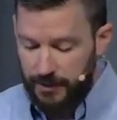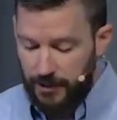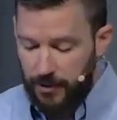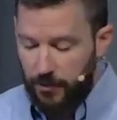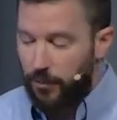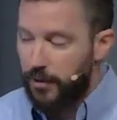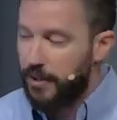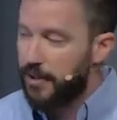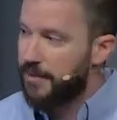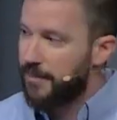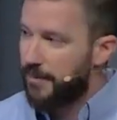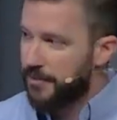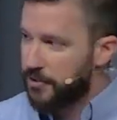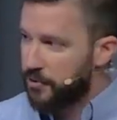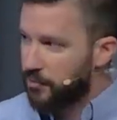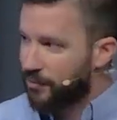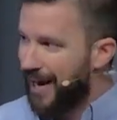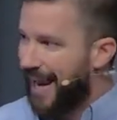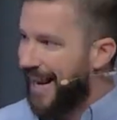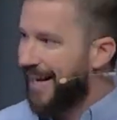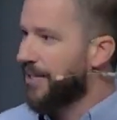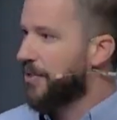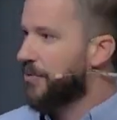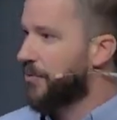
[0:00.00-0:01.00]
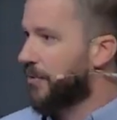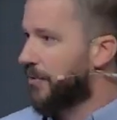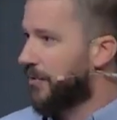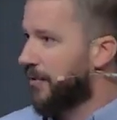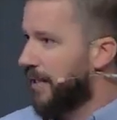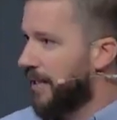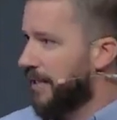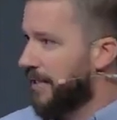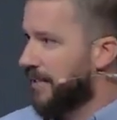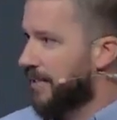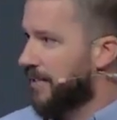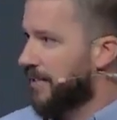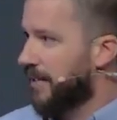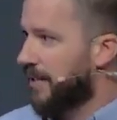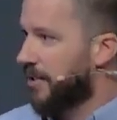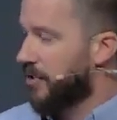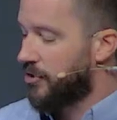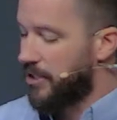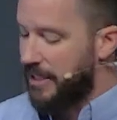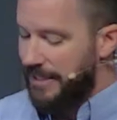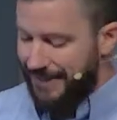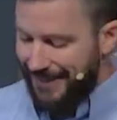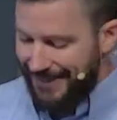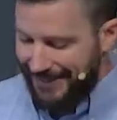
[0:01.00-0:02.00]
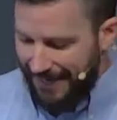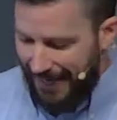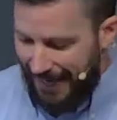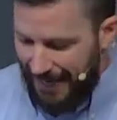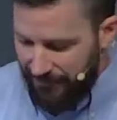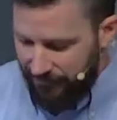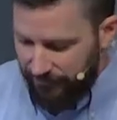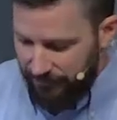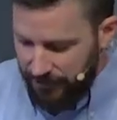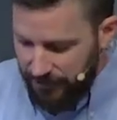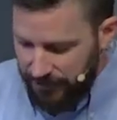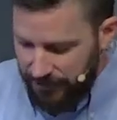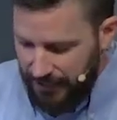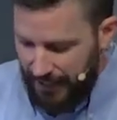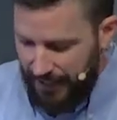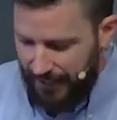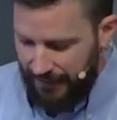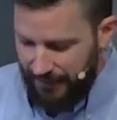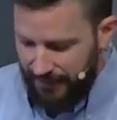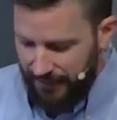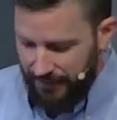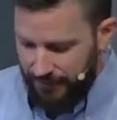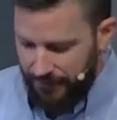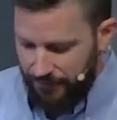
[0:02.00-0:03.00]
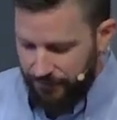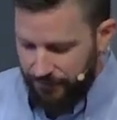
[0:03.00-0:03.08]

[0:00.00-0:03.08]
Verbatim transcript: One of the most radical things Jesus ever said